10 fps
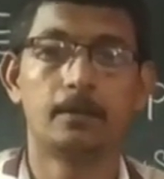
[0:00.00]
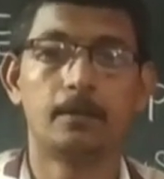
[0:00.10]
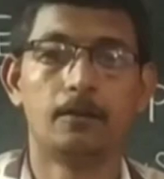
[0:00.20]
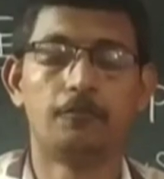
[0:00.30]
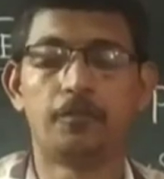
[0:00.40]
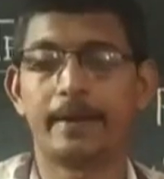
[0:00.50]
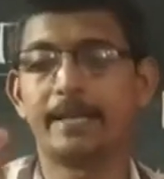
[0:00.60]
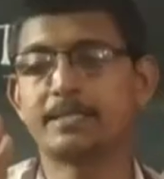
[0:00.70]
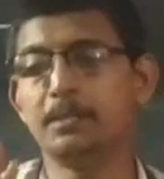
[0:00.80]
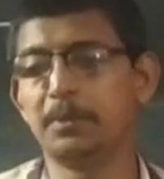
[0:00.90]
For
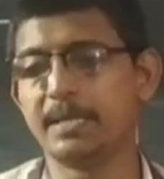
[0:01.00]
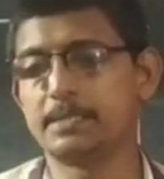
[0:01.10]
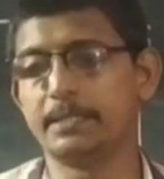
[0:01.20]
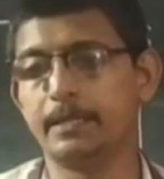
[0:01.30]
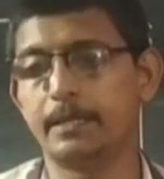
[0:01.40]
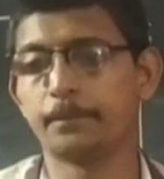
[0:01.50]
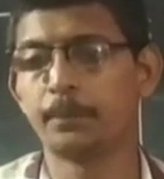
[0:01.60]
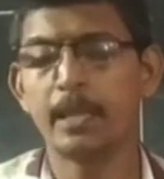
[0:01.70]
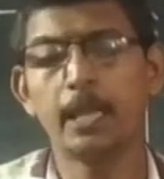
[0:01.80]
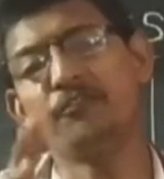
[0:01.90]
example, I say
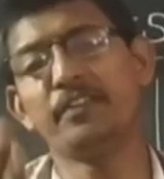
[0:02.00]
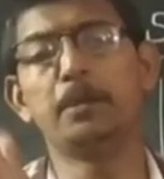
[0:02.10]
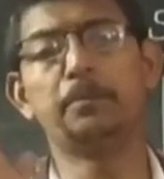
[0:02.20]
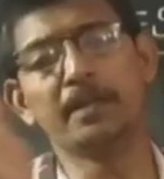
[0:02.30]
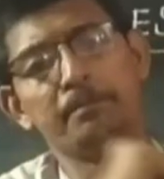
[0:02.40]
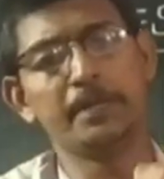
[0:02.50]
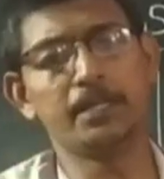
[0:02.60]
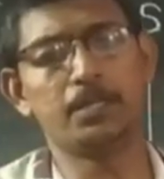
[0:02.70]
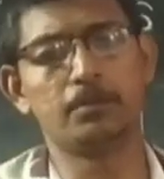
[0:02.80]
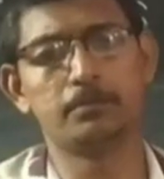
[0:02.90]
that if anybody
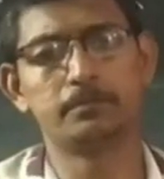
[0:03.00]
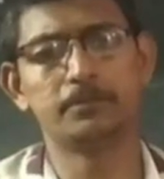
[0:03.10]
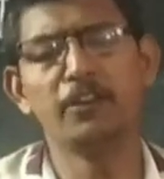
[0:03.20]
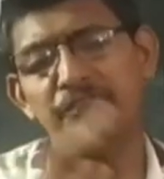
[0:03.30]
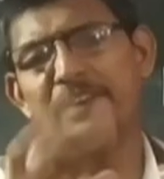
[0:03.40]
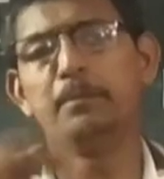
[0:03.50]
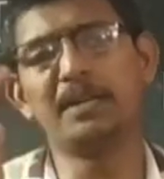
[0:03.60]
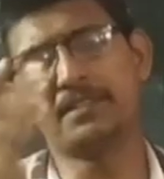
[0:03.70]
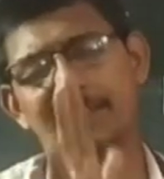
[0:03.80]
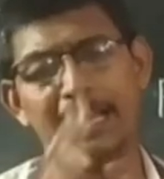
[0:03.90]
beat you, if
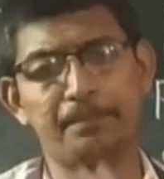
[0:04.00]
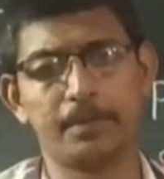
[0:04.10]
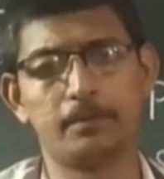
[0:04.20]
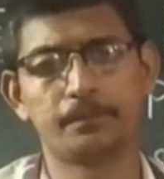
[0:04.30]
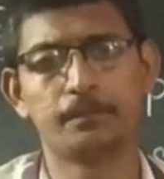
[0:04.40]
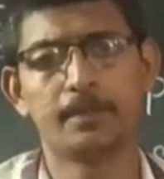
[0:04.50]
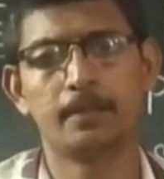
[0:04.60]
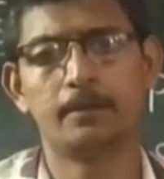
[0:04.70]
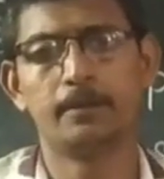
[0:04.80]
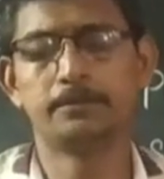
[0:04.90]
anybody slap you,
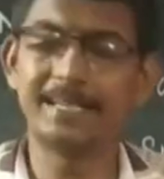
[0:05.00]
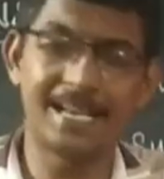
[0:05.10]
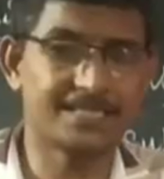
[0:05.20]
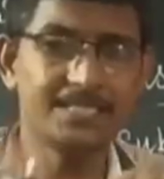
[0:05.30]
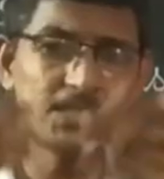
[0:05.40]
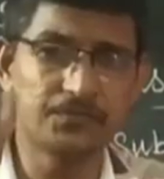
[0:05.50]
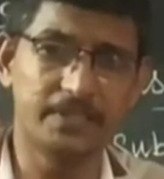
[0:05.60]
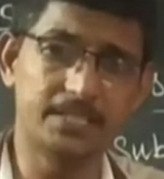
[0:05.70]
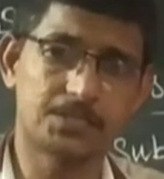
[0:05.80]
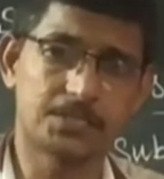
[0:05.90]
the action is
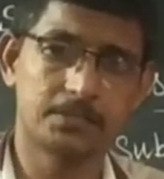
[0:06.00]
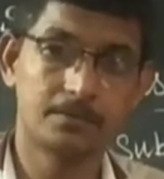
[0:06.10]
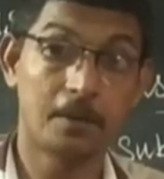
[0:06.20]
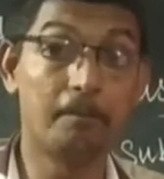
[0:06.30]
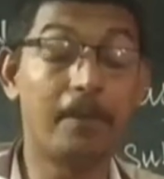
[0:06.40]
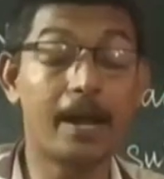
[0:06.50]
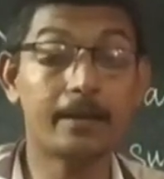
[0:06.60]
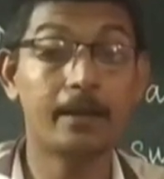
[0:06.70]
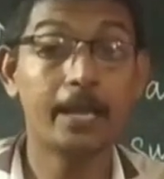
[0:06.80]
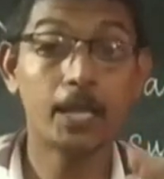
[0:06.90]
finished,
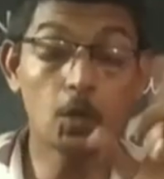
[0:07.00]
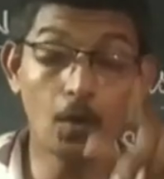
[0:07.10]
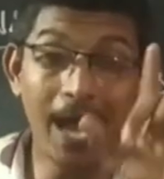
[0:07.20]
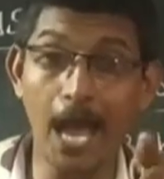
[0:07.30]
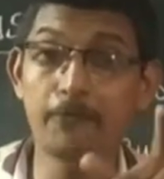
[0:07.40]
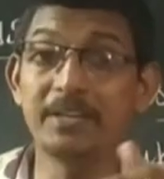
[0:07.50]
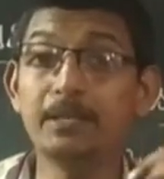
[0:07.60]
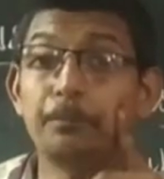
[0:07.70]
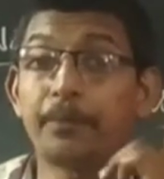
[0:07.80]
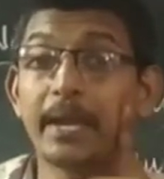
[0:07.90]
but you having
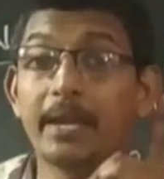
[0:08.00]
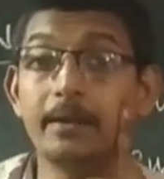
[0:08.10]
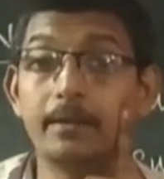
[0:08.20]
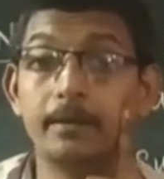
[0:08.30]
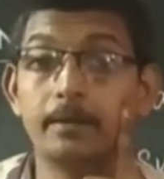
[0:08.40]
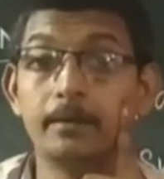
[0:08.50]
the pain